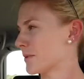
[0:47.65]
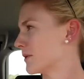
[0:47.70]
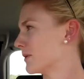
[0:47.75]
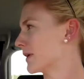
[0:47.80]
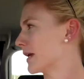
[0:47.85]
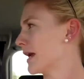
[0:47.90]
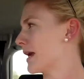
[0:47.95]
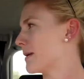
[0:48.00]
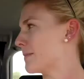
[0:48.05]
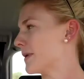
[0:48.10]
called
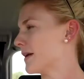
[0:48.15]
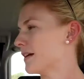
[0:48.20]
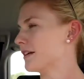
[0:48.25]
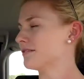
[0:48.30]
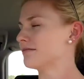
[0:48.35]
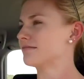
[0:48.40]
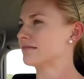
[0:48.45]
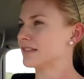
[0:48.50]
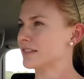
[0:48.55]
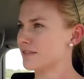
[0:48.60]

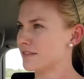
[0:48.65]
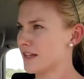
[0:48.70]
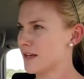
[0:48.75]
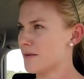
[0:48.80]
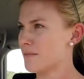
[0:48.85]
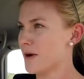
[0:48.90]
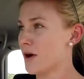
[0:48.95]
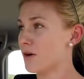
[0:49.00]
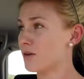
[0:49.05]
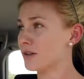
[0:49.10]
Kambah. Lived
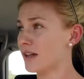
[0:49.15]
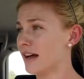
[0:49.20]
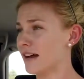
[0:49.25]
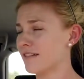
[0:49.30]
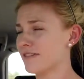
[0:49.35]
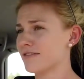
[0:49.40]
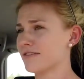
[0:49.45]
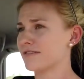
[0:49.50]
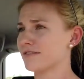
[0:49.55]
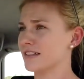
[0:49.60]
there my whole
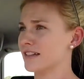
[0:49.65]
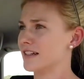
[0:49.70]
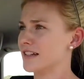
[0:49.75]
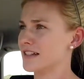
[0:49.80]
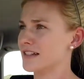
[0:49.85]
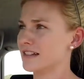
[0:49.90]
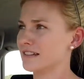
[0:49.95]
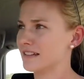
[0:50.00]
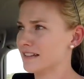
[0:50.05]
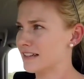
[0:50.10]
life, and I
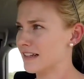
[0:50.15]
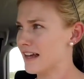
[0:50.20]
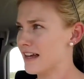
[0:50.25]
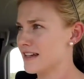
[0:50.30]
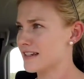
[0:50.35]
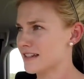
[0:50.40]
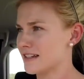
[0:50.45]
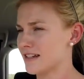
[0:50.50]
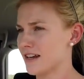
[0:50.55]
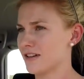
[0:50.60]
did little
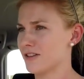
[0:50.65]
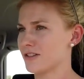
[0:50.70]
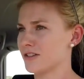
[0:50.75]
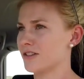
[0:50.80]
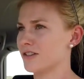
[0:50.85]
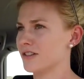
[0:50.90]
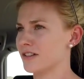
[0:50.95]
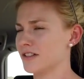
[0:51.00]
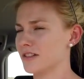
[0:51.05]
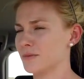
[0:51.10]
A's at
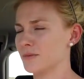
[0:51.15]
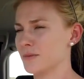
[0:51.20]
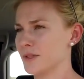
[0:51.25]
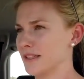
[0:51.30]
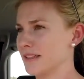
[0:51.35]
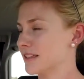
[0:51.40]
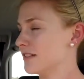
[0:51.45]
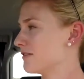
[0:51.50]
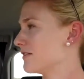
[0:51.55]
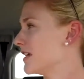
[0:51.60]
Tuggeranong, and
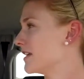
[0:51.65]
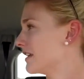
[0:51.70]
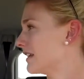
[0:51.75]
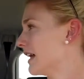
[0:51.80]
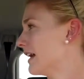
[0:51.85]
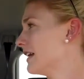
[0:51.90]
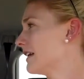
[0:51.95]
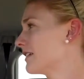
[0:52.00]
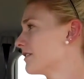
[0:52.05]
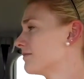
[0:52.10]
we live near the
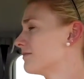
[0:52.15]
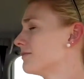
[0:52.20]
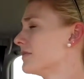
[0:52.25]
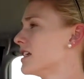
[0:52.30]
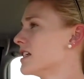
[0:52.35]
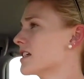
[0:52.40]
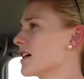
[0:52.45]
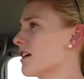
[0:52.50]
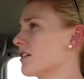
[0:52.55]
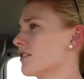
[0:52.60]
lake
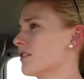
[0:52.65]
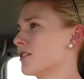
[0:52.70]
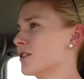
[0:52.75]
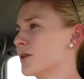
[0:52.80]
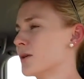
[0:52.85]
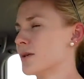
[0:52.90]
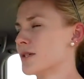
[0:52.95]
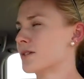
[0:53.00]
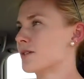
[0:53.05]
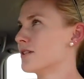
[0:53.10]
in yep. Tuggeranong,
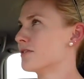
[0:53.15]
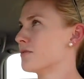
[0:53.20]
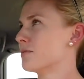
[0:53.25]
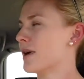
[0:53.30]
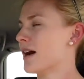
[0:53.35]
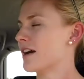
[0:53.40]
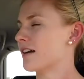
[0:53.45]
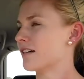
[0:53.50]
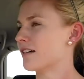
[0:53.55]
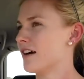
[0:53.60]
and always going for
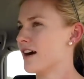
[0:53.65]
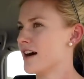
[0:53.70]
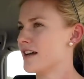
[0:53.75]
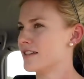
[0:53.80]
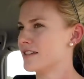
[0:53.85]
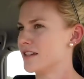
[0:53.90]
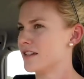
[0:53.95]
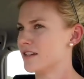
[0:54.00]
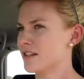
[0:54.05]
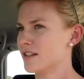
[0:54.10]
bike
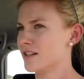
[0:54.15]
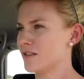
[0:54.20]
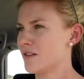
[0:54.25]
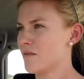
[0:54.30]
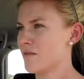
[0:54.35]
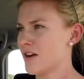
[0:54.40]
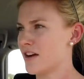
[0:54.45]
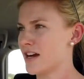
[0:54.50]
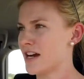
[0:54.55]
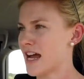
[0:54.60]
rides and
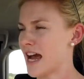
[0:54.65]
very